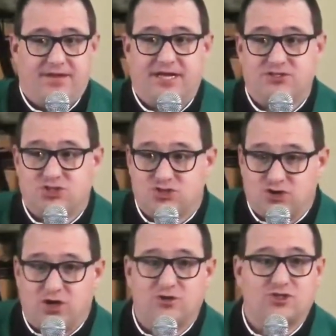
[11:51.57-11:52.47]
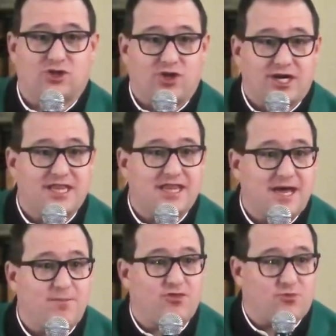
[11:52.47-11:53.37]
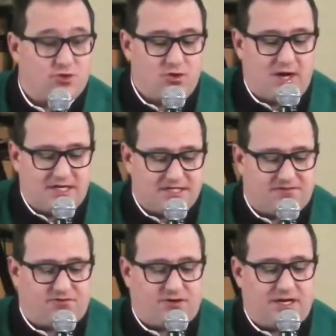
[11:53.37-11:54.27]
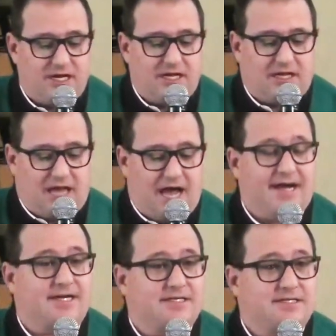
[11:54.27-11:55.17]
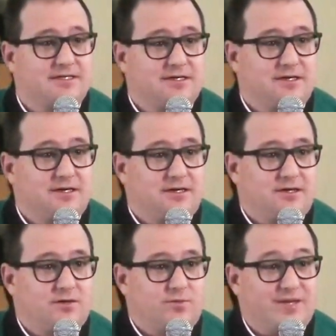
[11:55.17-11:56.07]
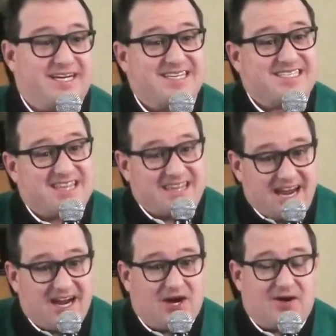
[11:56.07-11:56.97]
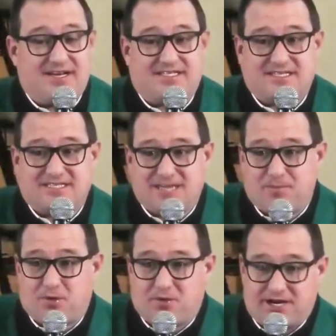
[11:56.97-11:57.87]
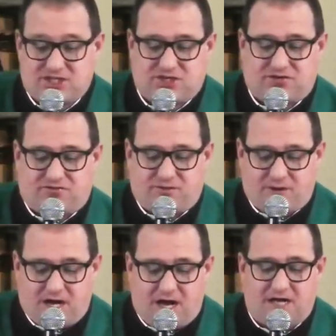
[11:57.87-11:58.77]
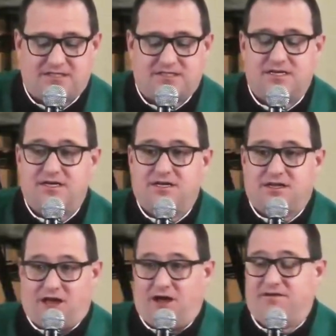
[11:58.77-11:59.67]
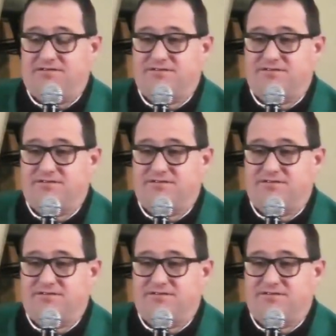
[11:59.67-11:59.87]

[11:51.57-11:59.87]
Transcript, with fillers: and struggle to look at them through a different light. Because there is a separation from God's love.